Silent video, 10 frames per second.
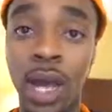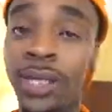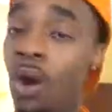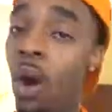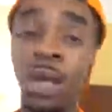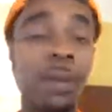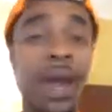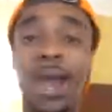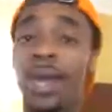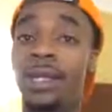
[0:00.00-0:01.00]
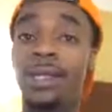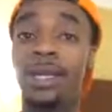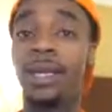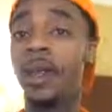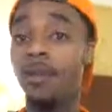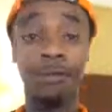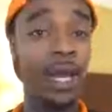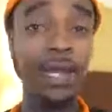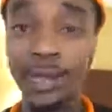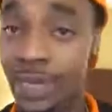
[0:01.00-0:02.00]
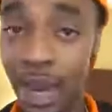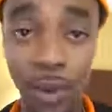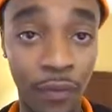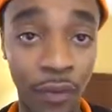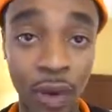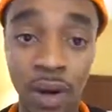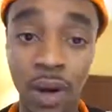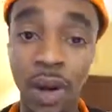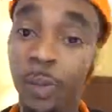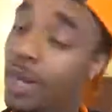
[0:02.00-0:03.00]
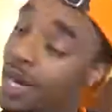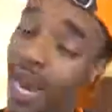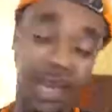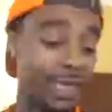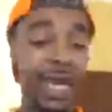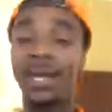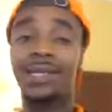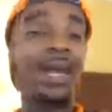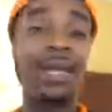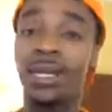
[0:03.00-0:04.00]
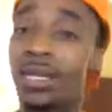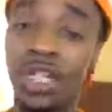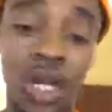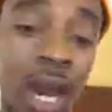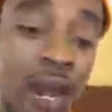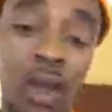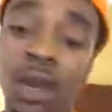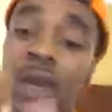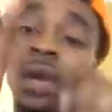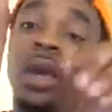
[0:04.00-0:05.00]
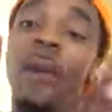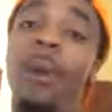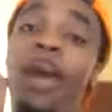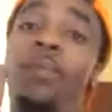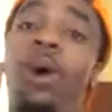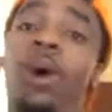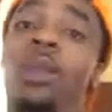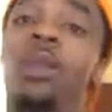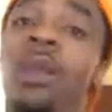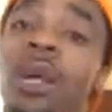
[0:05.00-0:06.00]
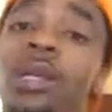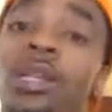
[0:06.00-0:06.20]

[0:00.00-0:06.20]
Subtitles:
It's all on my hands. Never played this game before, but I got the last second in the shot. Beer pong, 3,